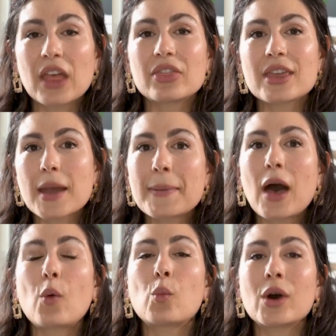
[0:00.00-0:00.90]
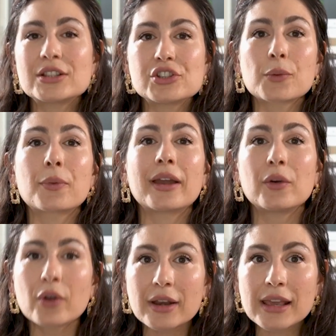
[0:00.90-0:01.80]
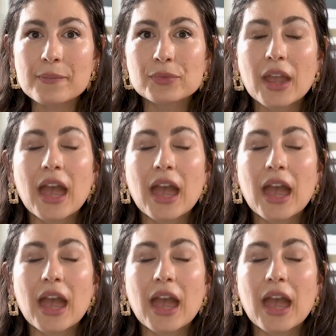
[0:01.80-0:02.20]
Think about what's your priority